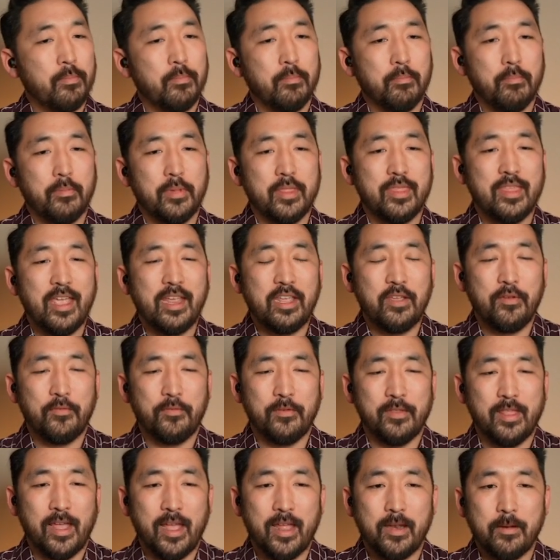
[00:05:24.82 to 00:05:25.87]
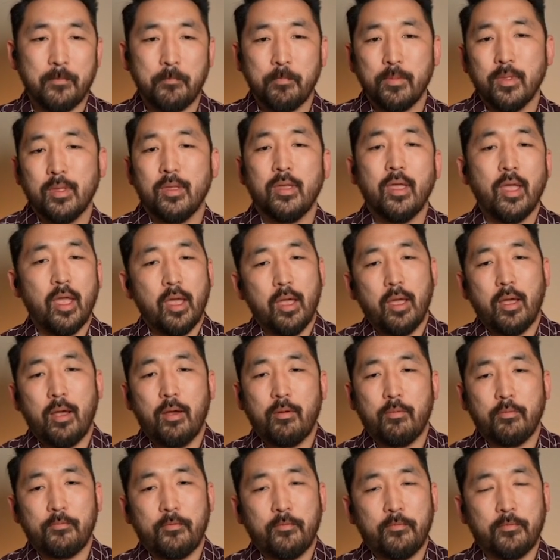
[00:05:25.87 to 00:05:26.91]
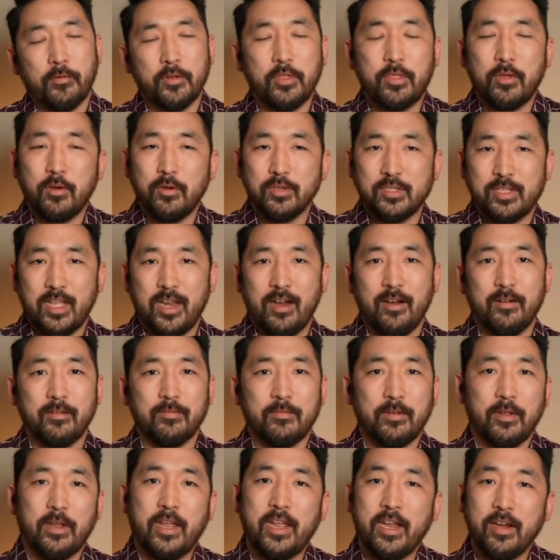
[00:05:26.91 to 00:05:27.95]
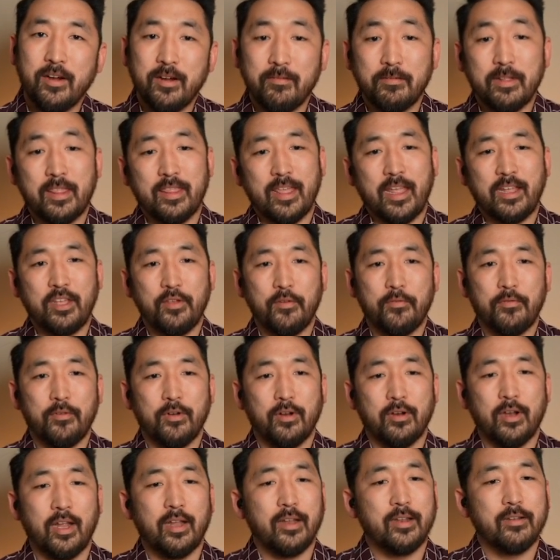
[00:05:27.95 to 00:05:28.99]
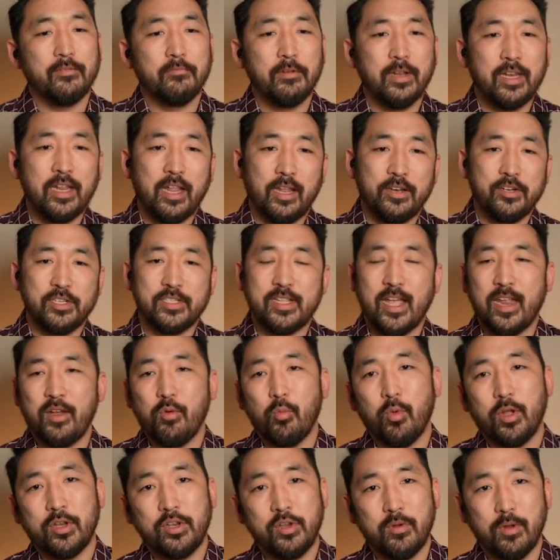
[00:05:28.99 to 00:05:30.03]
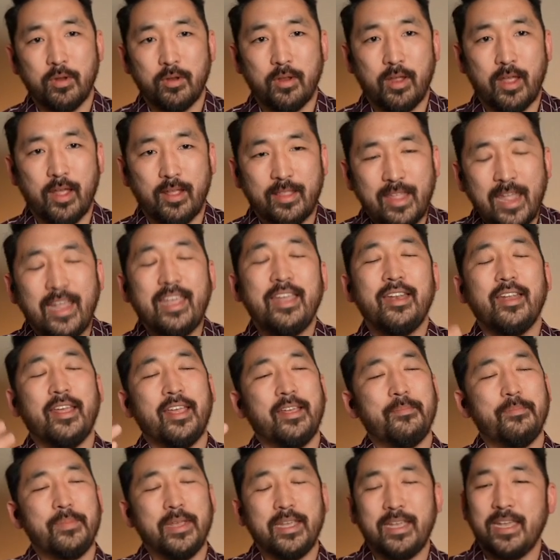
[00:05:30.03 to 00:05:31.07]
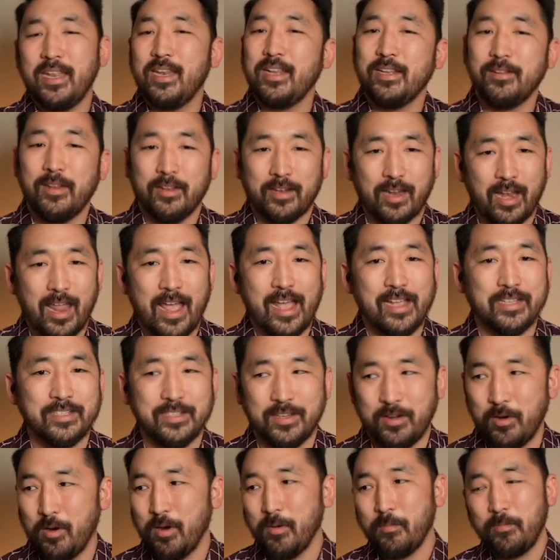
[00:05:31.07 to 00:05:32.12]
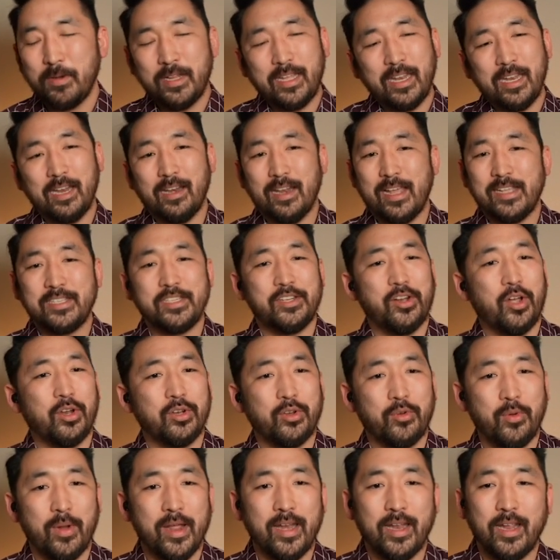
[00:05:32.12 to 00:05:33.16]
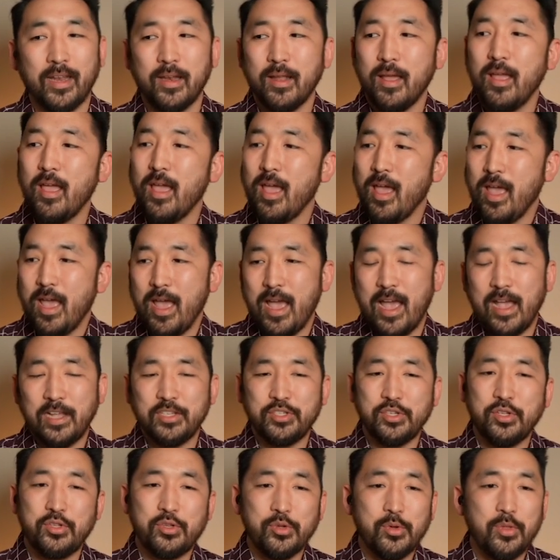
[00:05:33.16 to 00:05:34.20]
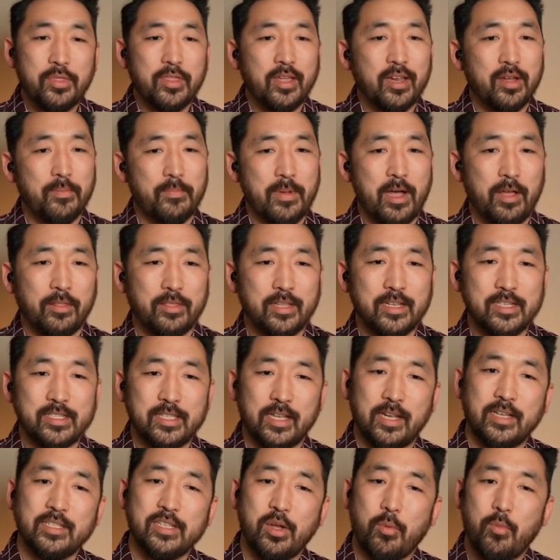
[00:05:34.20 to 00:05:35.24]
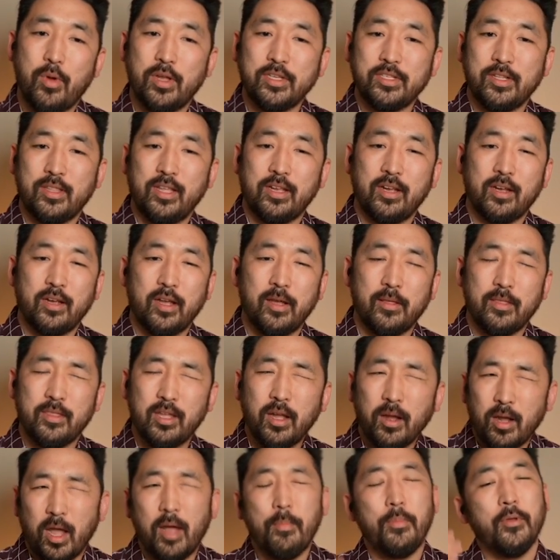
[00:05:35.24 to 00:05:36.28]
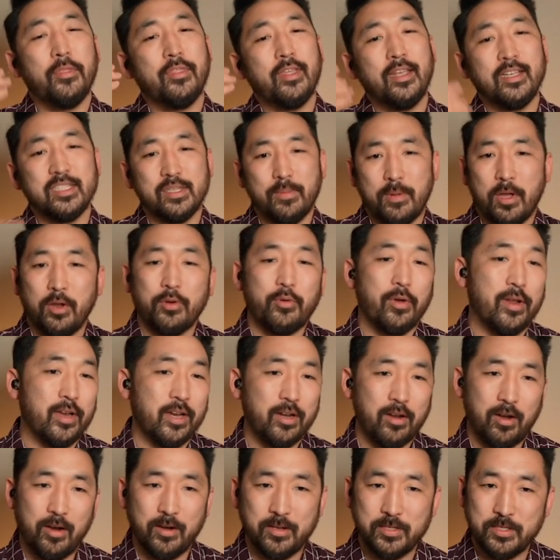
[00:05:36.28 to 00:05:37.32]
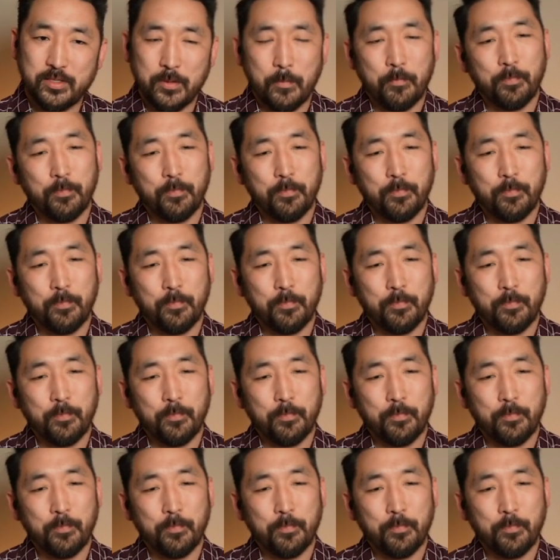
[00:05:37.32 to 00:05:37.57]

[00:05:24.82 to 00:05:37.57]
But thank you for that. For those that are here, we thank you for really understanding what you taking a beginning class or beginning lesson on credit. As you do think about these things, I want you to think a couple things about credit cards.